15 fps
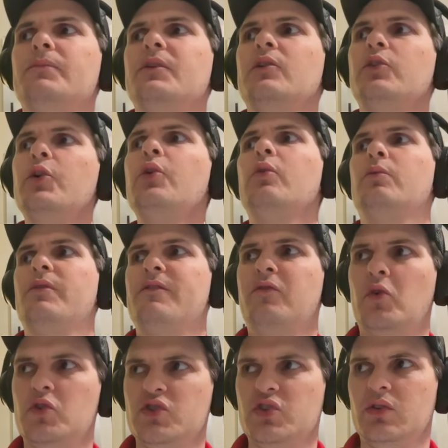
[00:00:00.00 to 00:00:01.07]
little
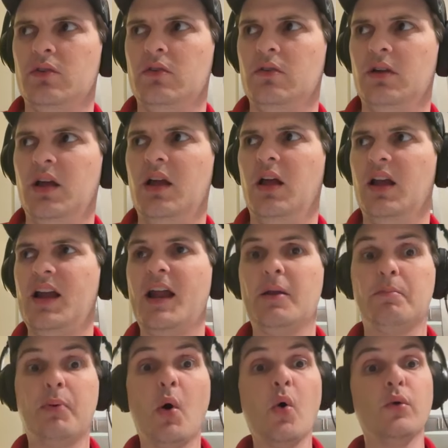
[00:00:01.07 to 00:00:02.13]
reversal, uh, a kind
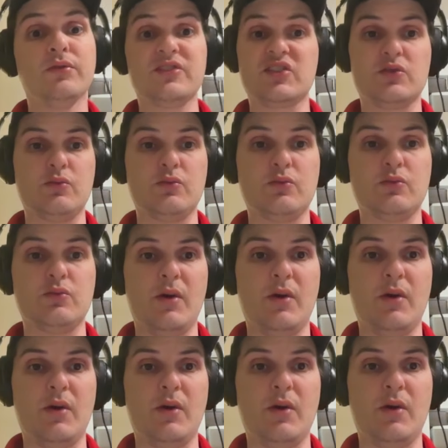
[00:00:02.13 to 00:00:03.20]
of pole switch
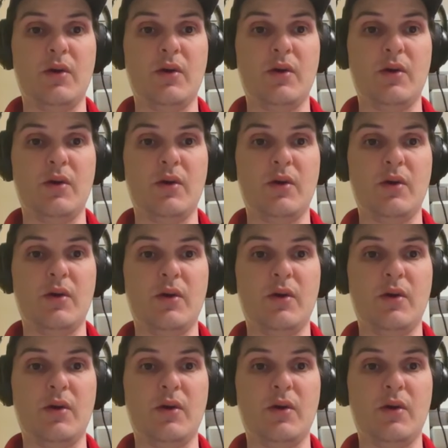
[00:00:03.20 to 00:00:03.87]
that's going on.